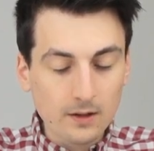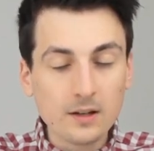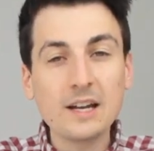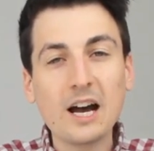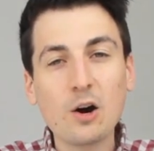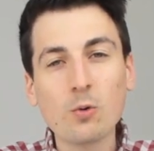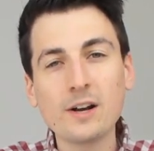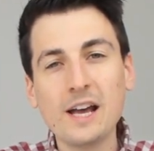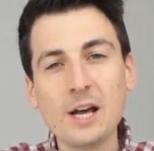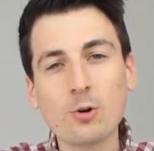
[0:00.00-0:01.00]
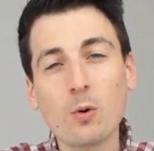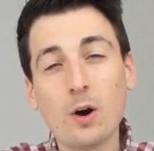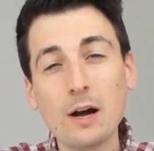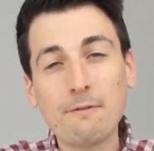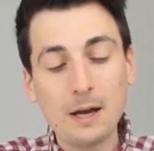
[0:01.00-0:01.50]
Now we're going to enter our
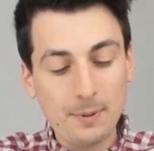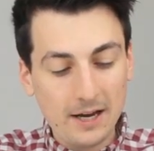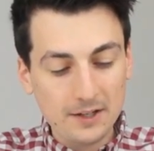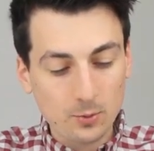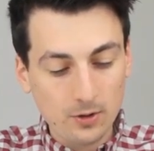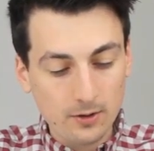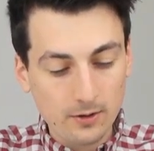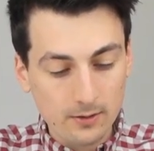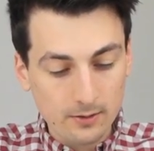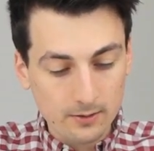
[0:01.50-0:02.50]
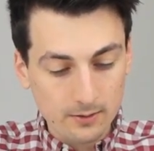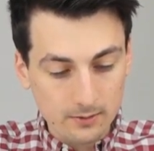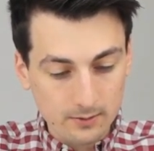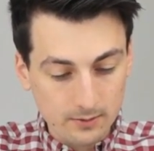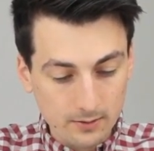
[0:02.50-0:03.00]
Wi-Fi password.
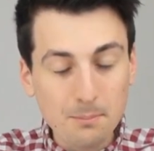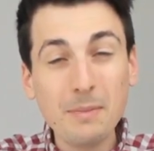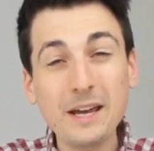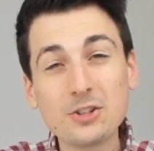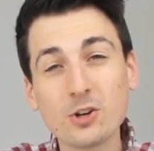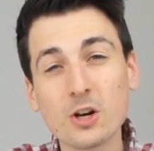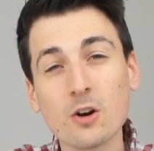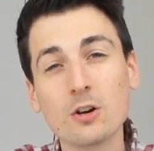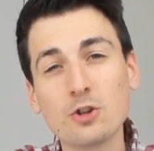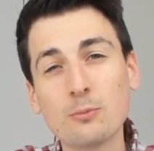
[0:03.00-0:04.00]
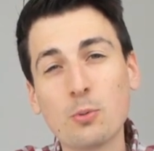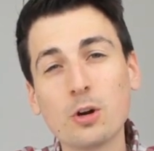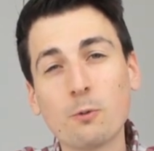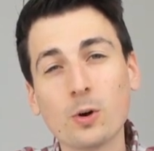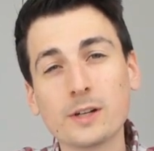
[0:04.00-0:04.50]
Make sure you're on
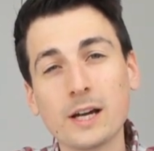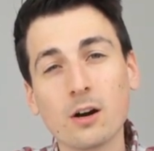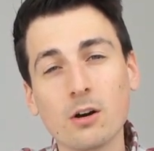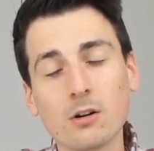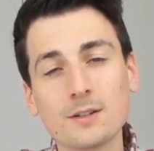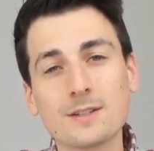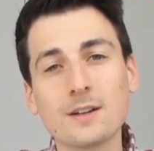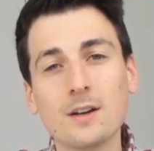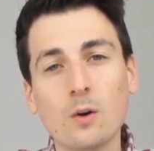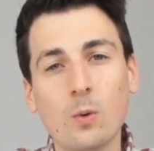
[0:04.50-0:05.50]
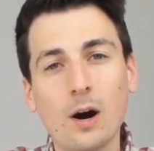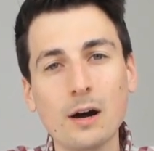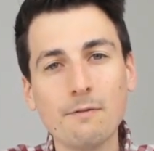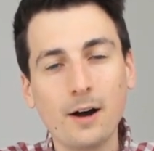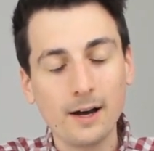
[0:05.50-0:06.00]
2.4 gigahertz
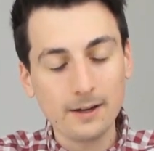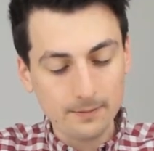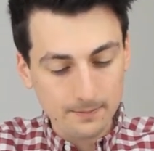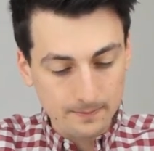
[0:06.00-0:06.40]
Wi-Fi.